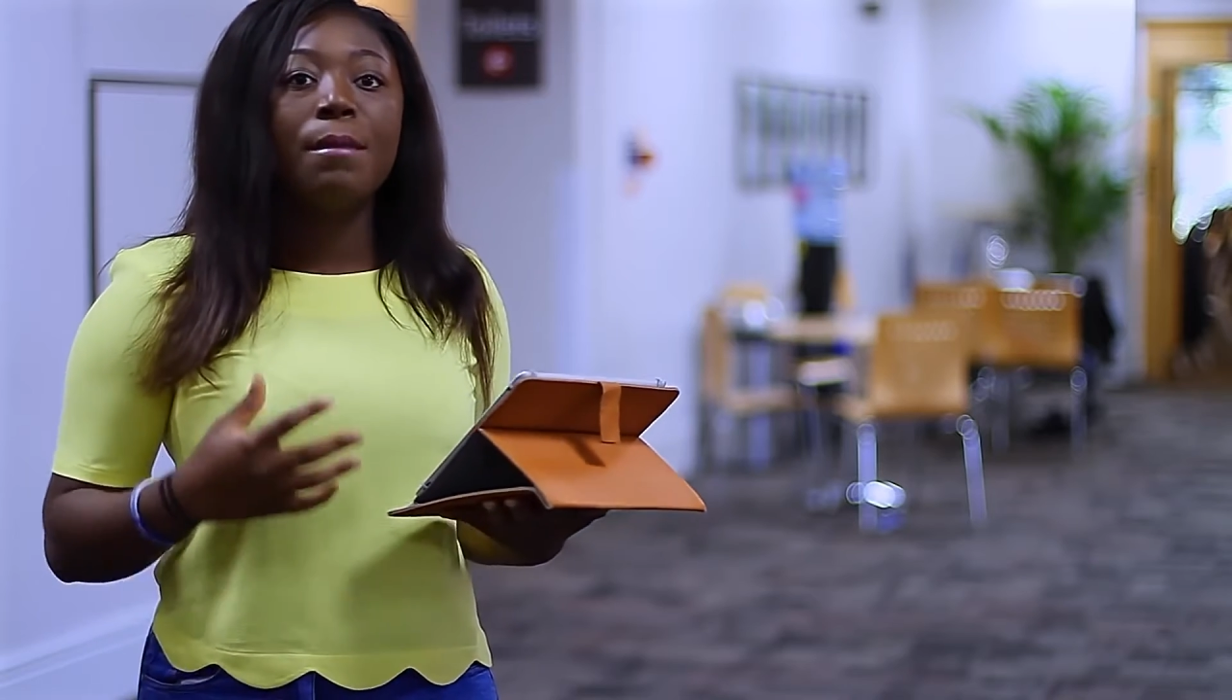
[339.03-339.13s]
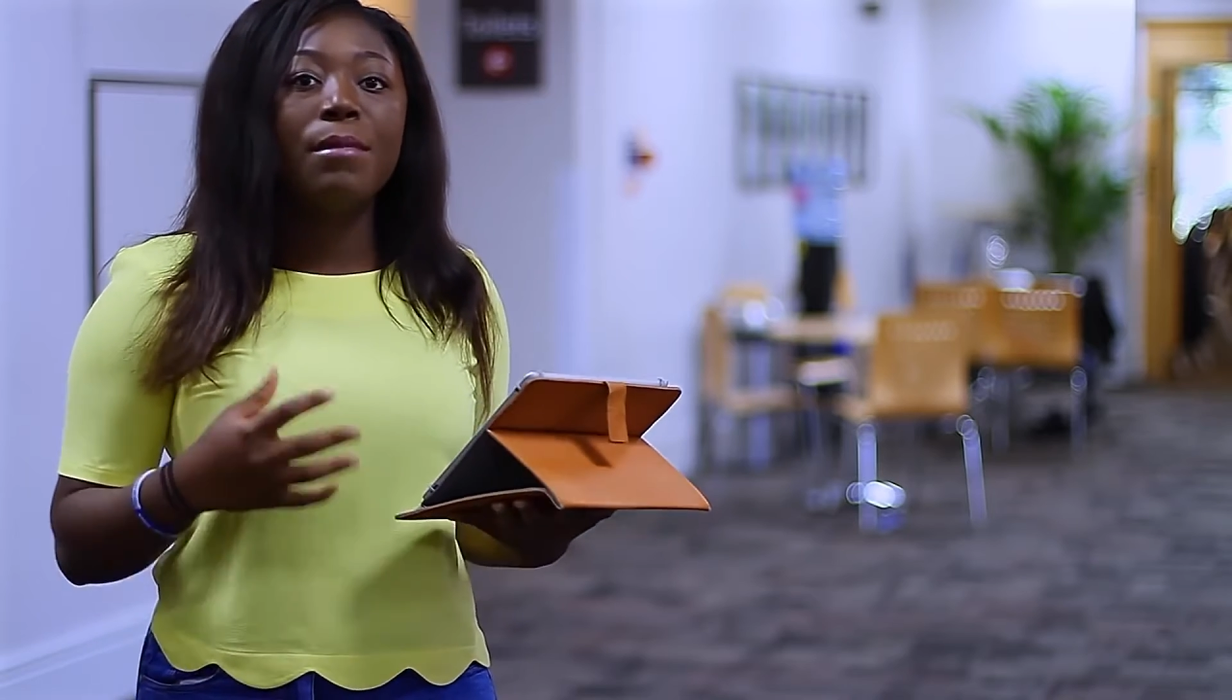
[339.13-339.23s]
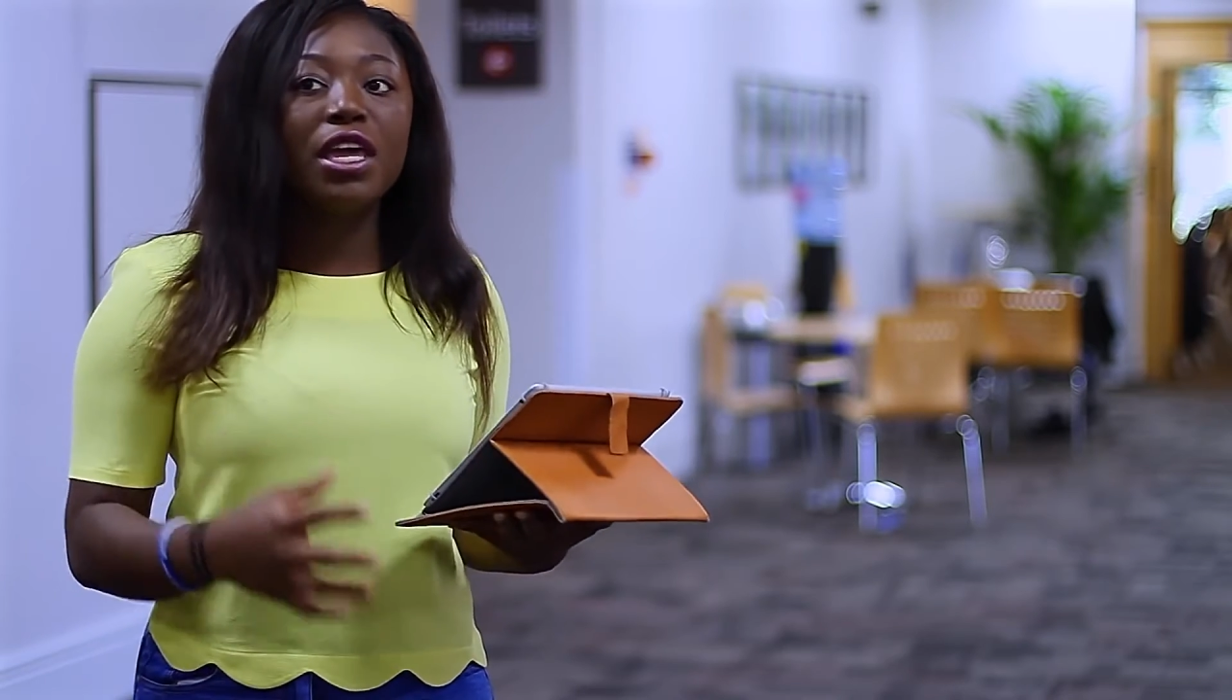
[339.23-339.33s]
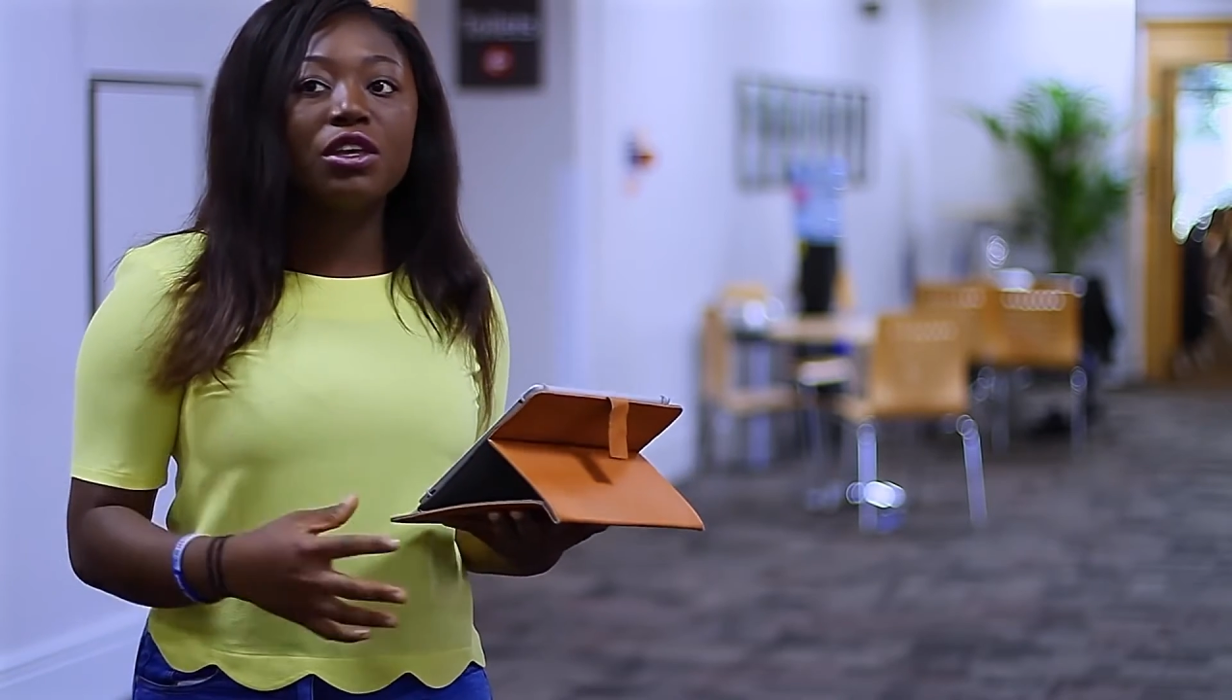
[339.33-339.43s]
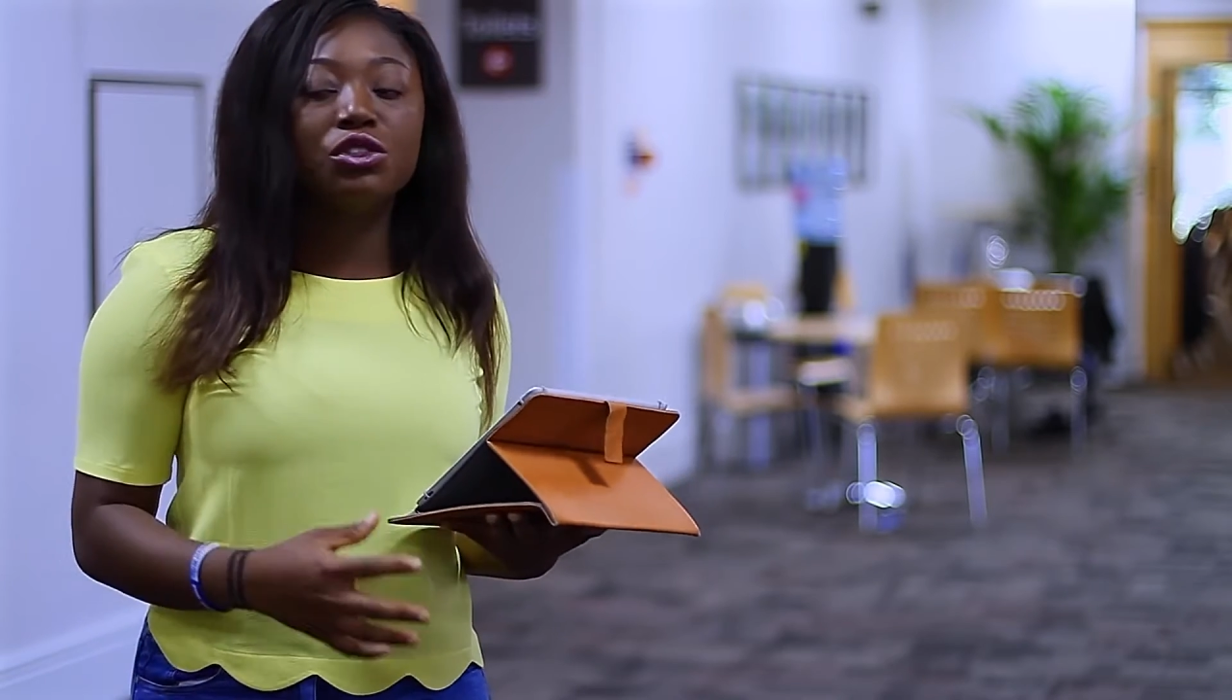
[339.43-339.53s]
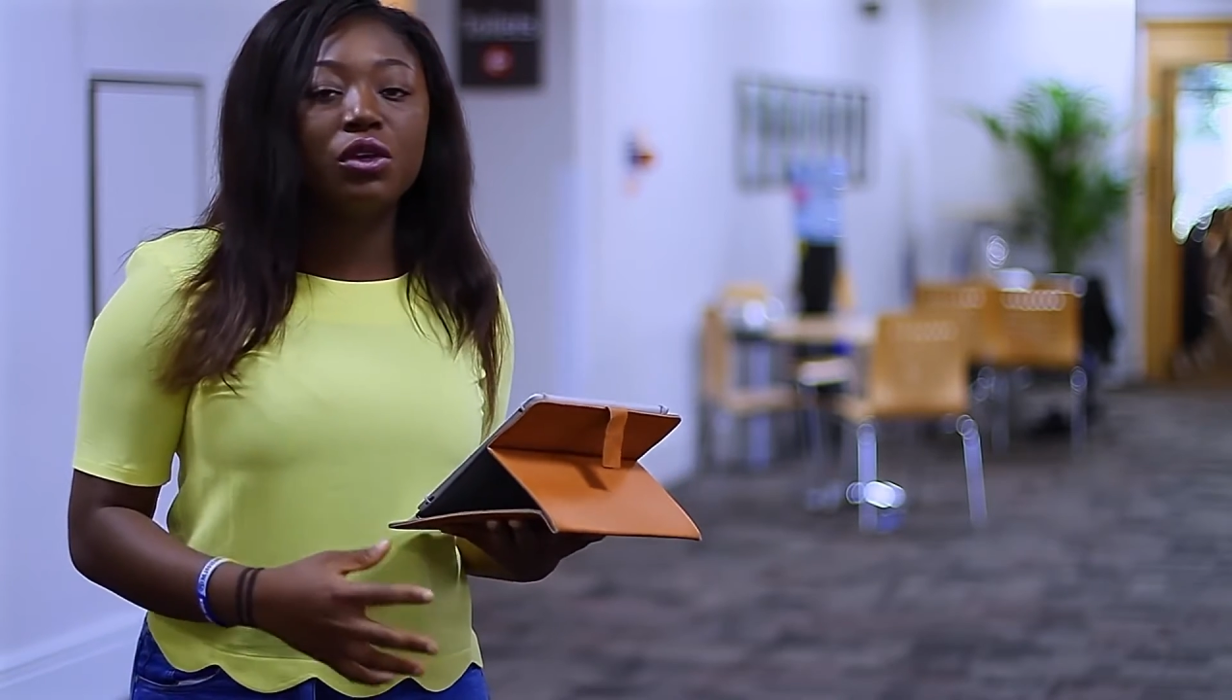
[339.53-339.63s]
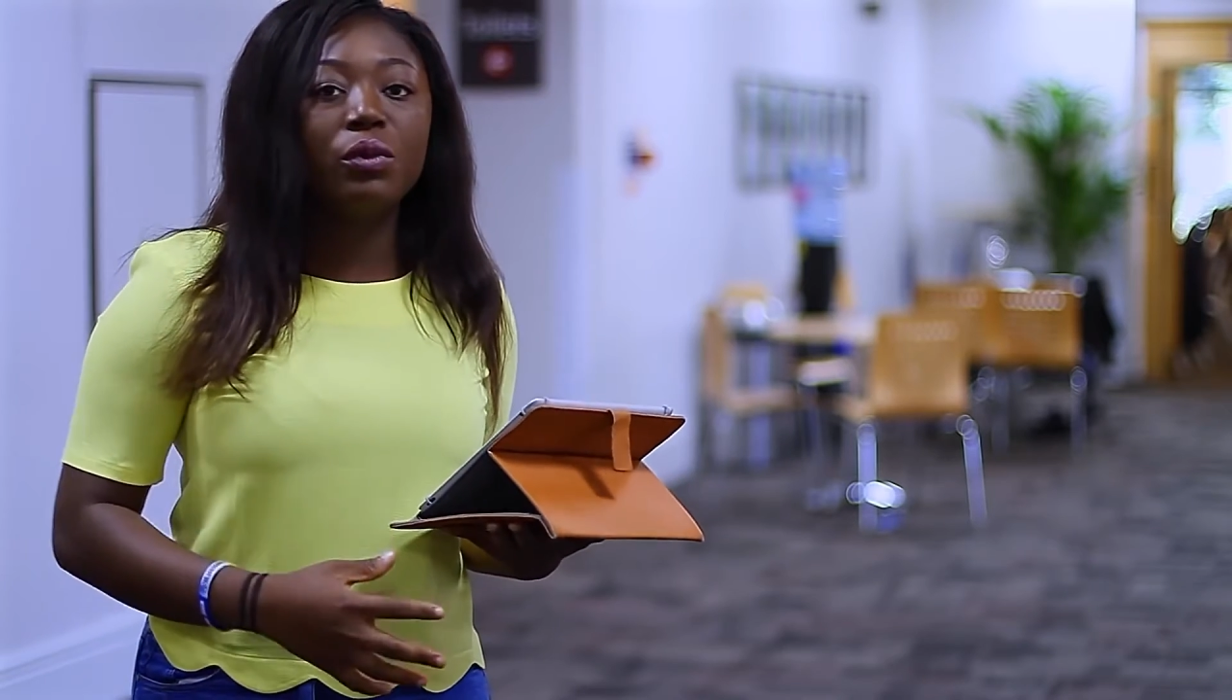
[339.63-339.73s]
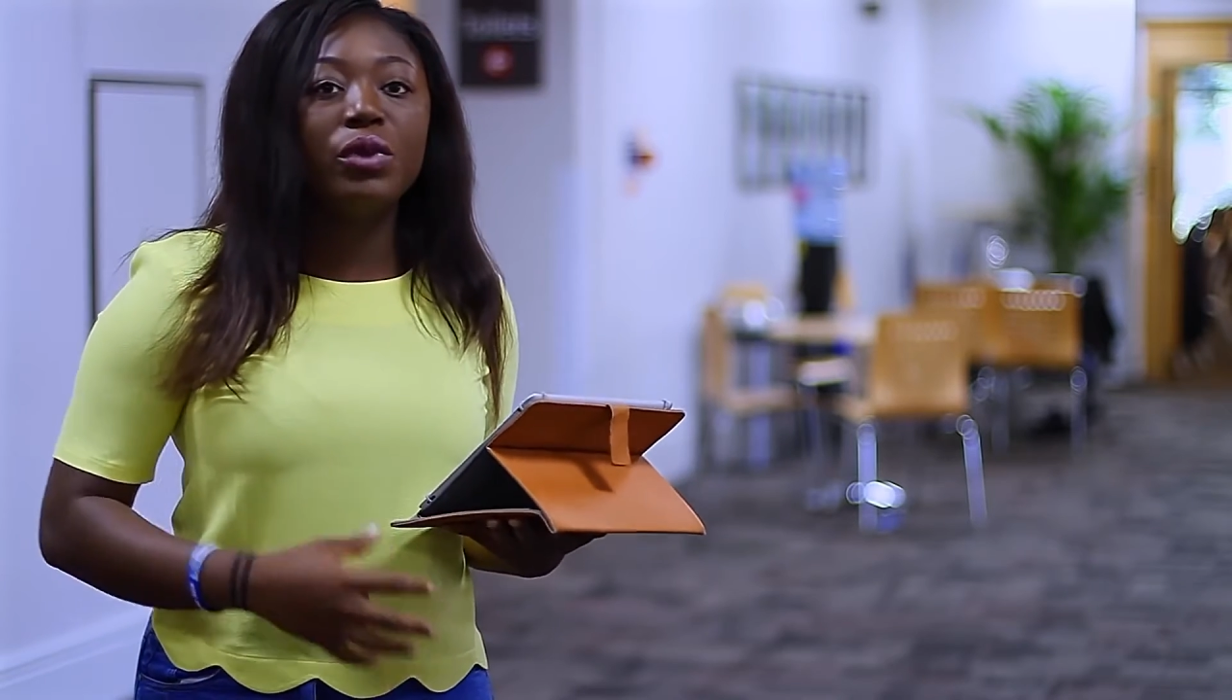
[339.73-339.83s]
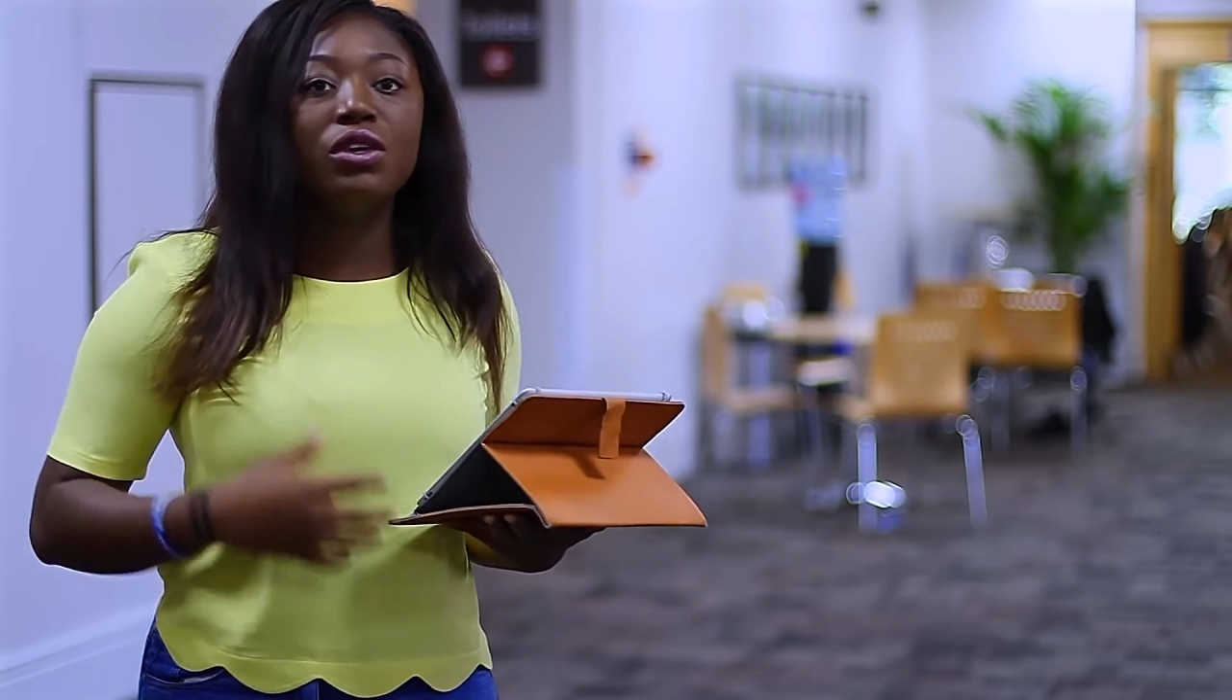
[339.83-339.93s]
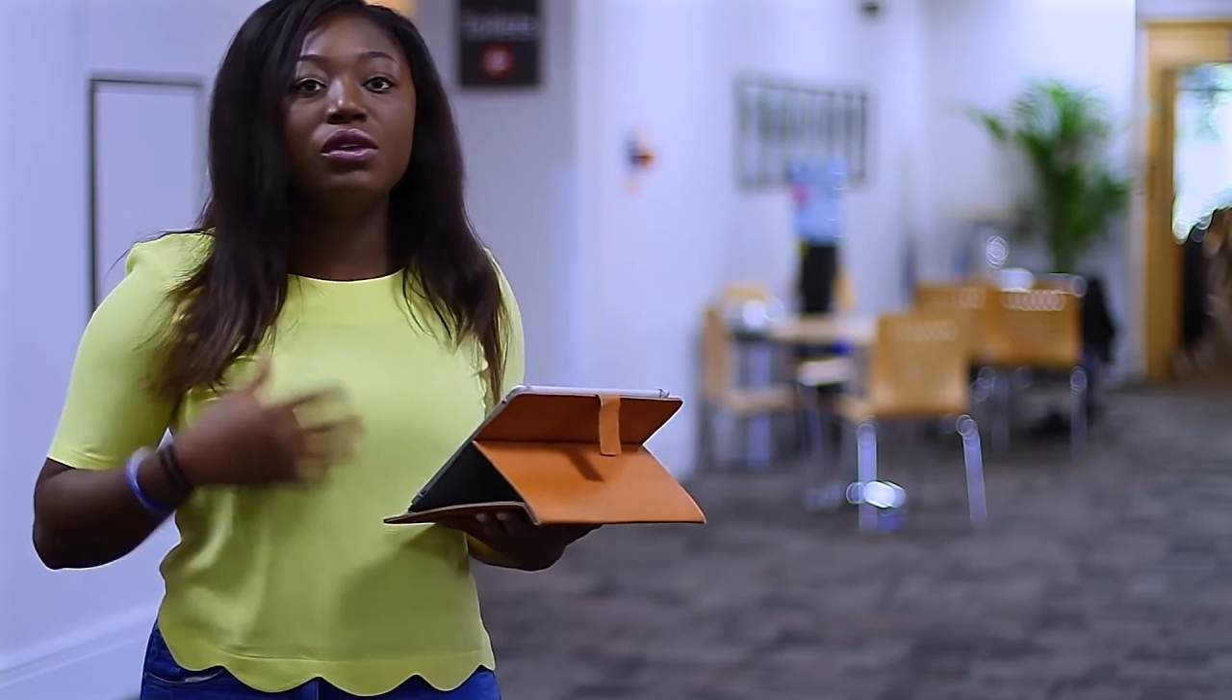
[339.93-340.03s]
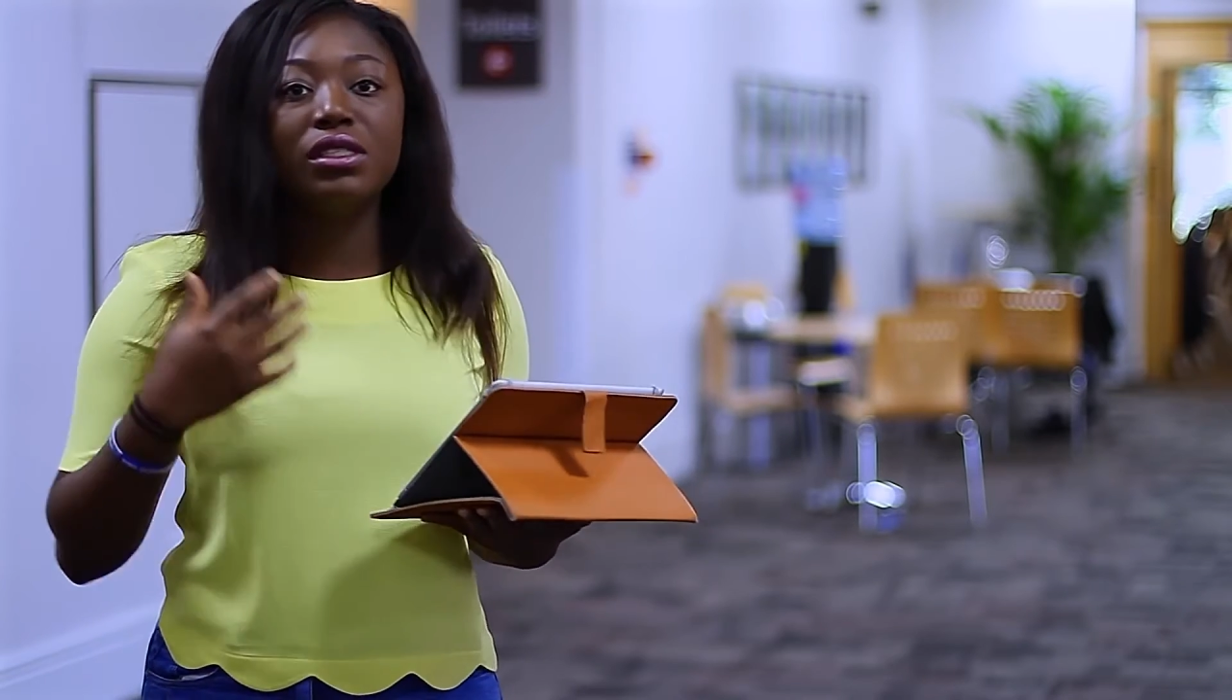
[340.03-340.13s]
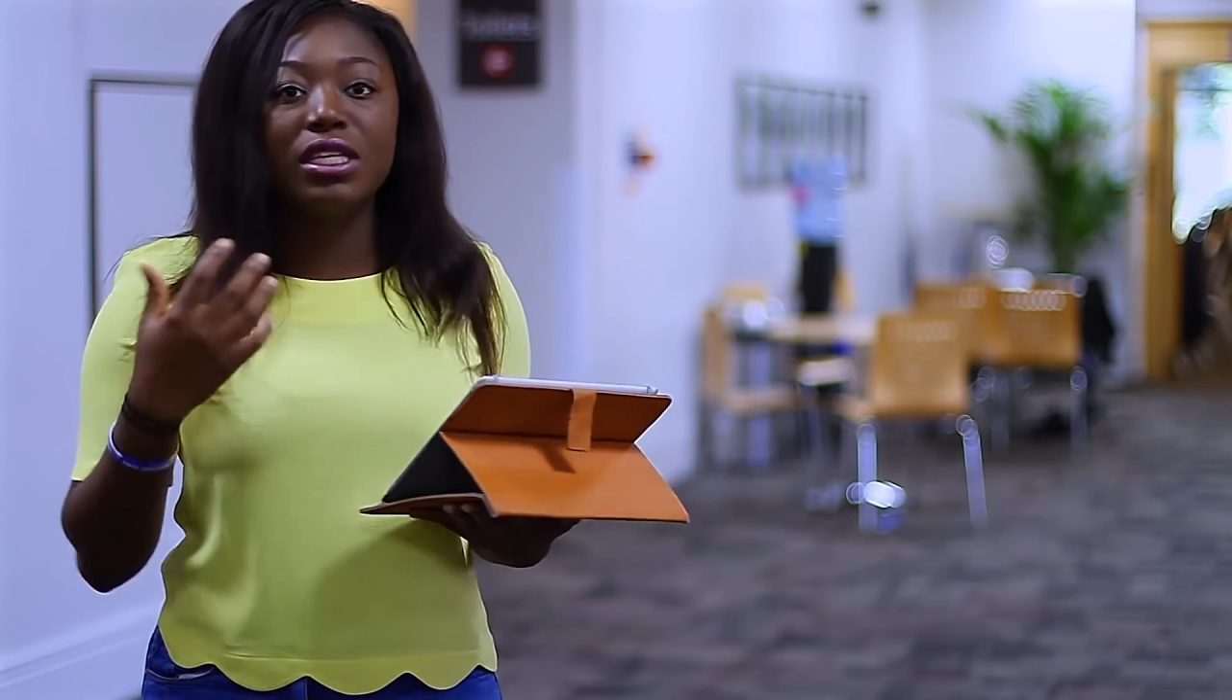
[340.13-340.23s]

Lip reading: making sure that we use